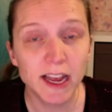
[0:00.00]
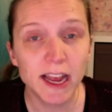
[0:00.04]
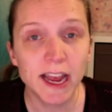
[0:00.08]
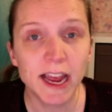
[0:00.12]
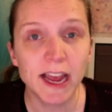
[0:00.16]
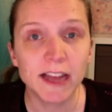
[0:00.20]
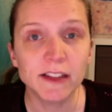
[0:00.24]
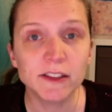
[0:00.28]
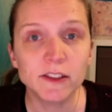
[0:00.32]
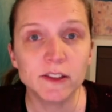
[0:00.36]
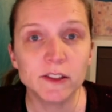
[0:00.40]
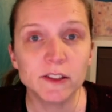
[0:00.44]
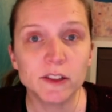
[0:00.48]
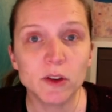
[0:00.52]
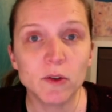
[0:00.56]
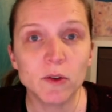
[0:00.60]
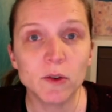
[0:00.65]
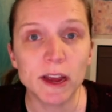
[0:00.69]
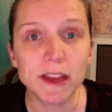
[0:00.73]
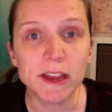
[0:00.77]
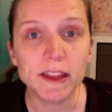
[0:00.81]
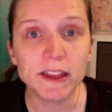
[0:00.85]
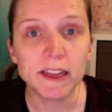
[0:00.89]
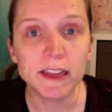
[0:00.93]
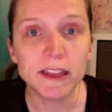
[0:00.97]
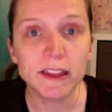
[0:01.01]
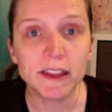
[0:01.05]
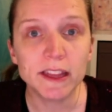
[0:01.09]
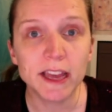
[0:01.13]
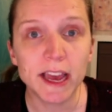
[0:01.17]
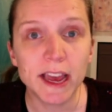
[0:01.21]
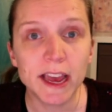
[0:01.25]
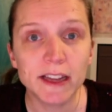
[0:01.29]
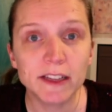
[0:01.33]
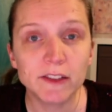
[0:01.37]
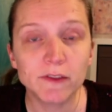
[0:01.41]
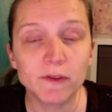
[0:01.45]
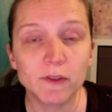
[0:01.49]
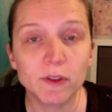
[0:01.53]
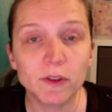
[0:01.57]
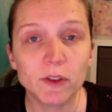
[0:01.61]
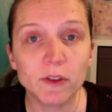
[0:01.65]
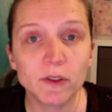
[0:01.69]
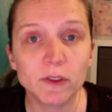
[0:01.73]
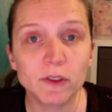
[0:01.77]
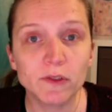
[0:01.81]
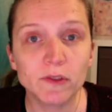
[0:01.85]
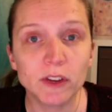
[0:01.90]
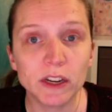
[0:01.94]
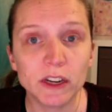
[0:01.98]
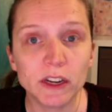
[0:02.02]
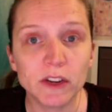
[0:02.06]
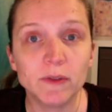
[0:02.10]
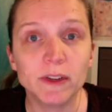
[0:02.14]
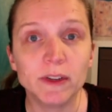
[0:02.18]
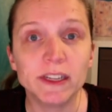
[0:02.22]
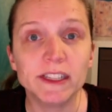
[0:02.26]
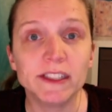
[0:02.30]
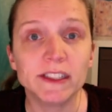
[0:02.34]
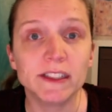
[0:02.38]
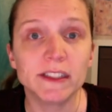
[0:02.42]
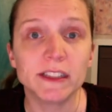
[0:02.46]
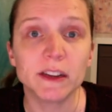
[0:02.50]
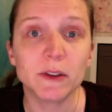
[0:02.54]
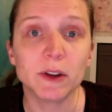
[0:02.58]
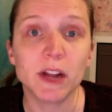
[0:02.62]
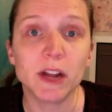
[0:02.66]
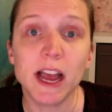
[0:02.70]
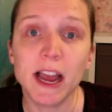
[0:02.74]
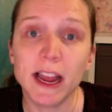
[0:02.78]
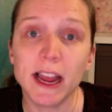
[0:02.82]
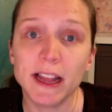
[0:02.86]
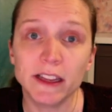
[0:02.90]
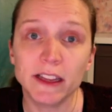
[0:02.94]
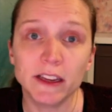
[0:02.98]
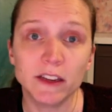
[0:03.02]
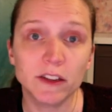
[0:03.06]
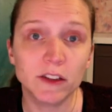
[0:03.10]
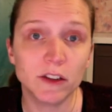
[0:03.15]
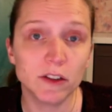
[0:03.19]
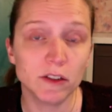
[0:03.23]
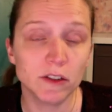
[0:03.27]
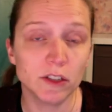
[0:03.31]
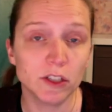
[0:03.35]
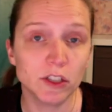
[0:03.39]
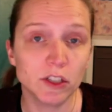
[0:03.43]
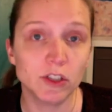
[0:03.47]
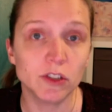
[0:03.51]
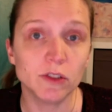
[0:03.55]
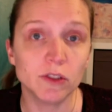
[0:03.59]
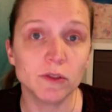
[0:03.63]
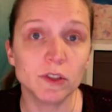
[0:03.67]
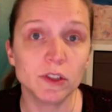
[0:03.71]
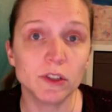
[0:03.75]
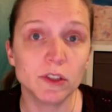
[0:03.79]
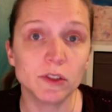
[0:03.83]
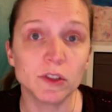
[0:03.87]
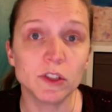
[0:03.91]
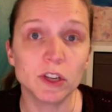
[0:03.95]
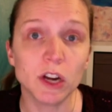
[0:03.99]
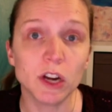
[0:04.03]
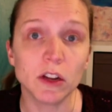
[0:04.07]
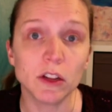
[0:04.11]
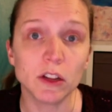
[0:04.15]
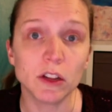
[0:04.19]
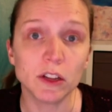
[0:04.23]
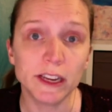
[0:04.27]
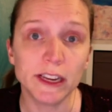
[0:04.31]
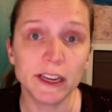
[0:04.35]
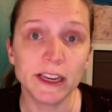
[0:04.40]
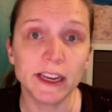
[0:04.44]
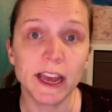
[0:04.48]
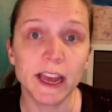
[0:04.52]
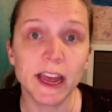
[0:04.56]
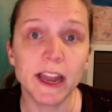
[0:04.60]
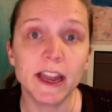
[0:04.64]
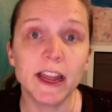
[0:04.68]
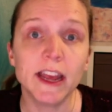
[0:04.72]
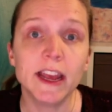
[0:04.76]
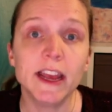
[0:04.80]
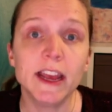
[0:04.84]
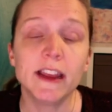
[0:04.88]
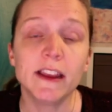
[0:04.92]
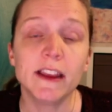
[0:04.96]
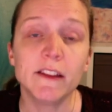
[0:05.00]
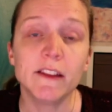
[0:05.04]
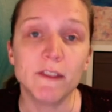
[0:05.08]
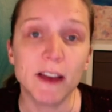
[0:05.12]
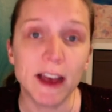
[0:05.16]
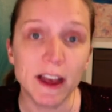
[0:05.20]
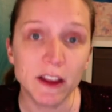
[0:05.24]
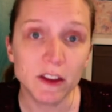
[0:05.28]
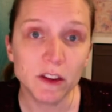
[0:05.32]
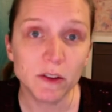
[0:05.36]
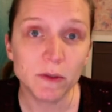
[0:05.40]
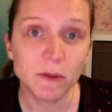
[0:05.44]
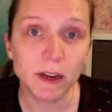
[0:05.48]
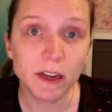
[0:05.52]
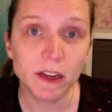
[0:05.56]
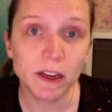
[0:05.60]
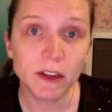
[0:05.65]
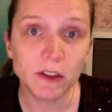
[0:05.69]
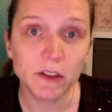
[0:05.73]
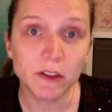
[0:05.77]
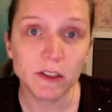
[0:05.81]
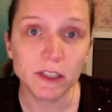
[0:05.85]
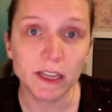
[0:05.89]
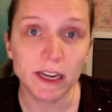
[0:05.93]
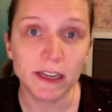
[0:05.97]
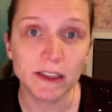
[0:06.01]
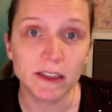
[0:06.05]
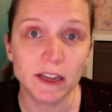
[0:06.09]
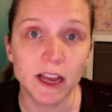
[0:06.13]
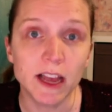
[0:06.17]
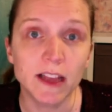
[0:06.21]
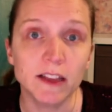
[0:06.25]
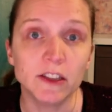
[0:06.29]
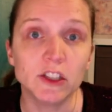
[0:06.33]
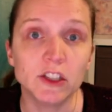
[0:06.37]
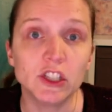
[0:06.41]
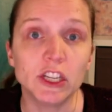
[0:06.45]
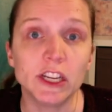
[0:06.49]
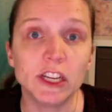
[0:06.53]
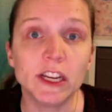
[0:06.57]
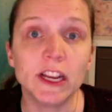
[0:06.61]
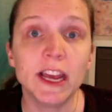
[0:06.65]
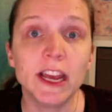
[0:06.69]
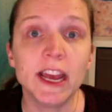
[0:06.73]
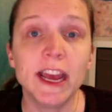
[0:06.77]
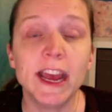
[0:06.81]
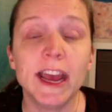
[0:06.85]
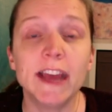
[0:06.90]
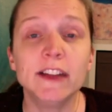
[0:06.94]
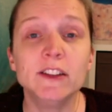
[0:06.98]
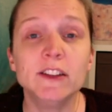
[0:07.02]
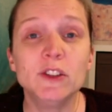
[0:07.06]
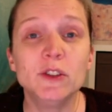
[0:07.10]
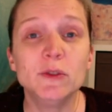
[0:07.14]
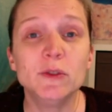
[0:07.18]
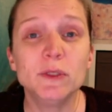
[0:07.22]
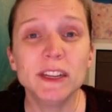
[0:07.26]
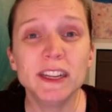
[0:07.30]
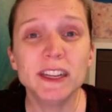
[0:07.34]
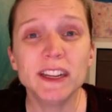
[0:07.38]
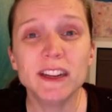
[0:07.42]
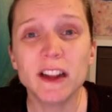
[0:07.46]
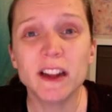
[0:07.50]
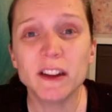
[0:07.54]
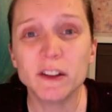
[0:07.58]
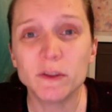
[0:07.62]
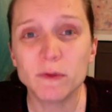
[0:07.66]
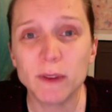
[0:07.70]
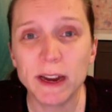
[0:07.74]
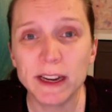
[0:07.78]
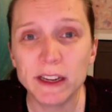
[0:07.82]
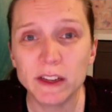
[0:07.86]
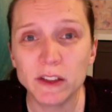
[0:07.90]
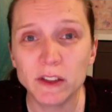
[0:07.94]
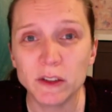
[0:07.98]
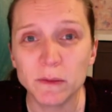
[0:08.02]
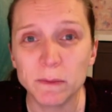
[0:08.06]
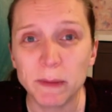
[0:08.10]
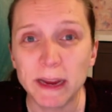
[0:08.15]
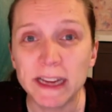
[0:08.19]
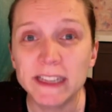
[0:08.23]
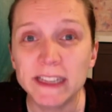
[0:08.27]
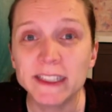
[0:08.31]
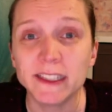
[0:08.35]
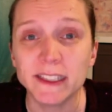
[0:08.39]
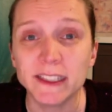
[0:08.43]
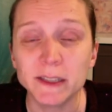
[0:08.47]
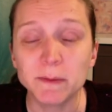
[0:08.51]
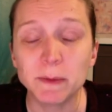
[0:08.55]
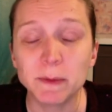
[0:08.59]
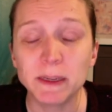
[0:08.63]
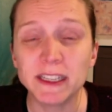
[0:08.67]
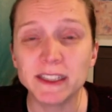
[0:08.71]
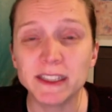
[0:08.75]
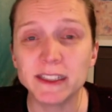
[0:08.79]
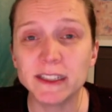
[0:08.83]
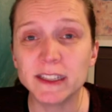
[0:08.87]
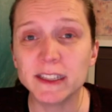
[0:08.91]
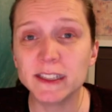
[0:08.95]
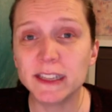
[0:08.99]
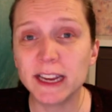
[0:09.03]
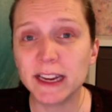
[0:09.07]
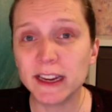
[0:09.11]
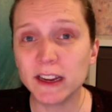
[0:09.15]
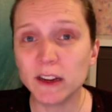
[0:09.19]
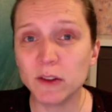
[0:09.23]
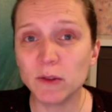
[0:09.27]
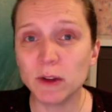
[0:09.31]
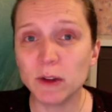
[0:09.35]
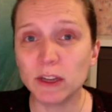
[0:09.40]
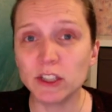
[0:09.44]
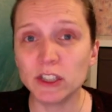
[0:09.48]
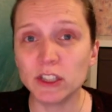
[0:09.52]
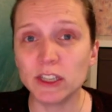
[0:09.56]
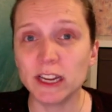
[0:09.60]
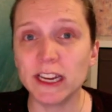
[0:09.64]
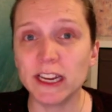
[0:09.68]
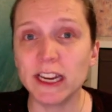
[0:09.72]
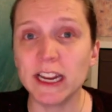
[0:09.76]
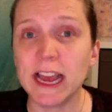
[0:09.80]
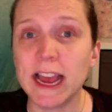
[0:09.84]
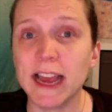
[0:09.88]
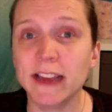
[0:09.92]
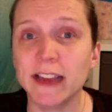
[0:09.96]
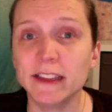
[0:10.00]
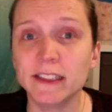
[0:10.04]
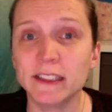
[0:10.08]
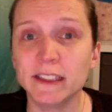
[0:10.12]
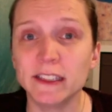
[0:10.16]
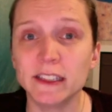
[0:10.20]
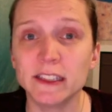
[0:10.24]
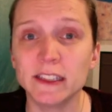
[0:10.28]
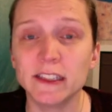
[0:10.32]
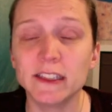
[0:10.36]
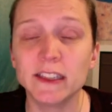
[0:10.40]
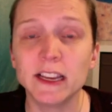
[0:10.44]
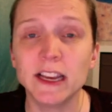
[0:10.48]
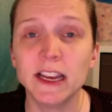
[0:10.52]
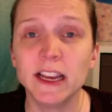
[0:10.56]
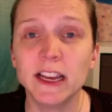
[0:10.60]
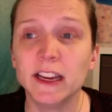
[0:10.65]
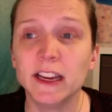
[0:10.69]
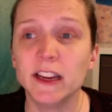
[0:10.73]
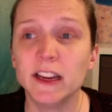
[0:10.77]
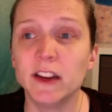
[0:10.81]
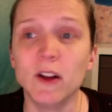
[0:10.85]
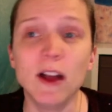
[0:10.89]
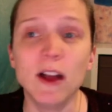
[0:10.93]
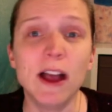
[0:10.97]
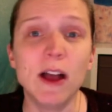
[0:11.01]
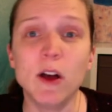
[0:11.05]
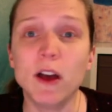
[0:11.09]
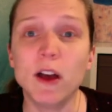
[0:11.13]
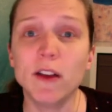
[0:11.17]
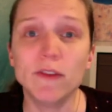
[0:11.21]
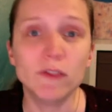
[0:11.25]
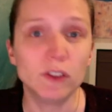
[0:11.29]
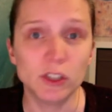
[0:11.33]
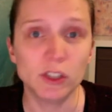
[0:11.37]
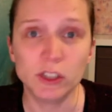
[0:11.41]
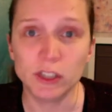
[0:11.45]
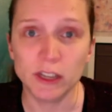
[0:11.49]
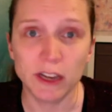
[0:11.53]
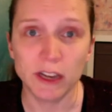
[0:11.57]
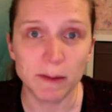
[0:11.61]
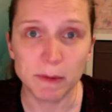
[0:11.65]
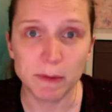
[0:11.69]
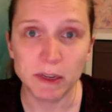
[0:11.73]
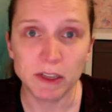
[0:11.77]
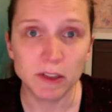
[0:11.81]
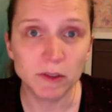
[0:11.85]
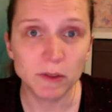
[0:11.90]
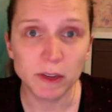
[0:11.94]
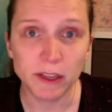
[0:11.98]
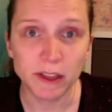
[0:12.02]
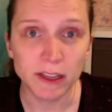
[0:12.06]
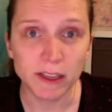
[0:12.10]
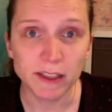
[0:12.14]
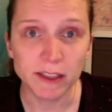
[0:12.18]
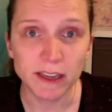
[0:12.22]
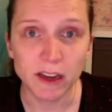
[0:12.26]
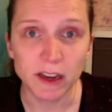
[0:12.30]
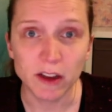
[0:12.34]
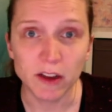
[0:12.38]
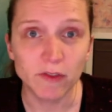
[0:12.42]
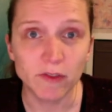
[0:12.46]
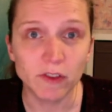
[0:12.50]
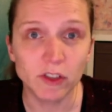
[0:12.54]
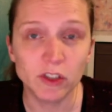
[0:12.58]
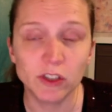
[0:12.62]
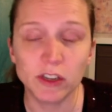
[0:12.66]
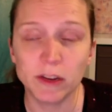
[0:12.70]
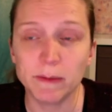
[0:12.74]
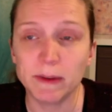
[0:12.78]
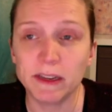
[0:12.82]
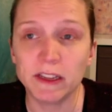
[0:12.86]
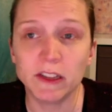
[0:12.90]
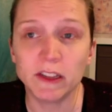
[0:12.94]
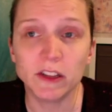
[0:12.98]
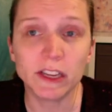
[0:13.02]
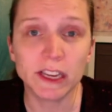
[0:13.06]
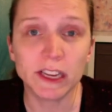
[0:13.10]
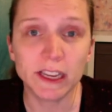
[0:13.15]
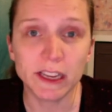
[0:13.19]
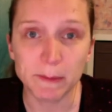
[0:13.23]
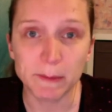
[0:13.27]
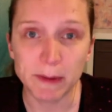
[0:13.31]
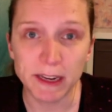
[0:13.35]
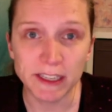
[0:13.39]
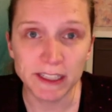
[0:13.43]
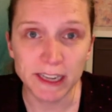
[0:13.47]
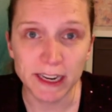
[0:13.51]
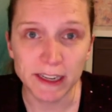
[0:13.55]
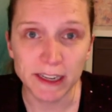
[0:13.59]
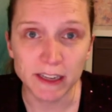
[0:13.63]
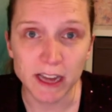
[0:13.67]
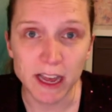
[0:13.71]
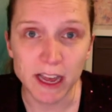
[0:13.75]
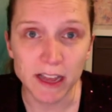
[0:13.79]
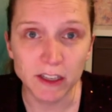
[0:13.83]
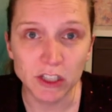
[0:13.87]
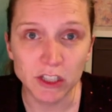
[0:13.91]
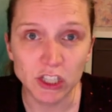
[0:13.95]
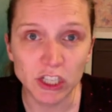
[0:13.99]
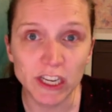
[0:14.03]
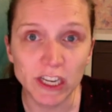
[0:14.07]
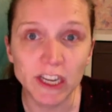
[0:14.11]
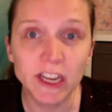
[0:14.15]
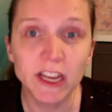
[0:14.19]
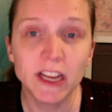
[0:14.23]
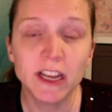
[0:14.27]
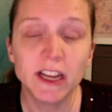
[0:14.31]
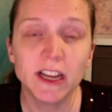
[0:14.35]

And so I think that for those very reasons, I would highly encourage you to start looking at evaluating your technology and doing it on a regular basis. Because the second question I get asked is, how often should I be doing this? How often should I be looking at my technology?